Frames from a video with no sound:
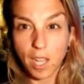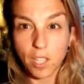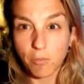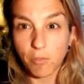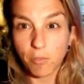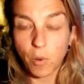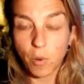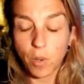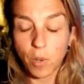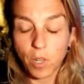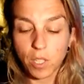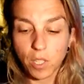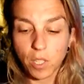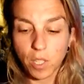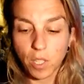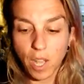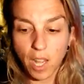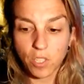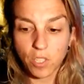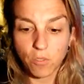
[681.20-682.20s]
force, the
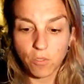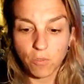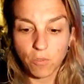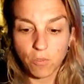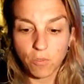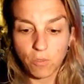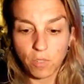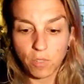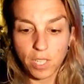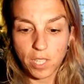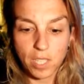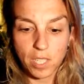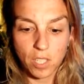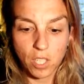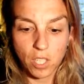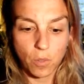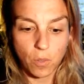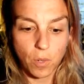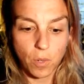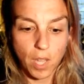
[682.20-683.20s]
extra reason to do
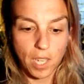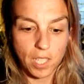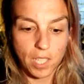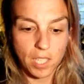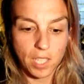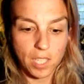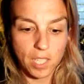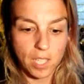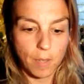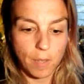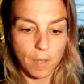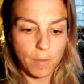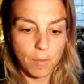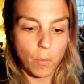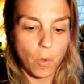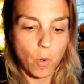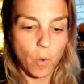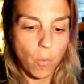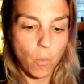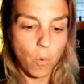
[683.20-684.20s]
it. And it seems like we'll
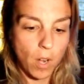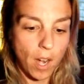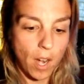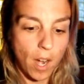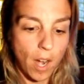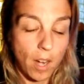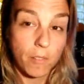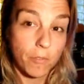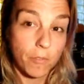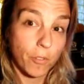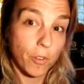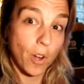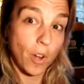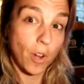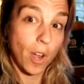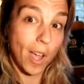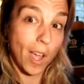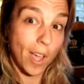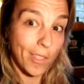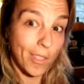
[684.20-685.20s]
work harder for others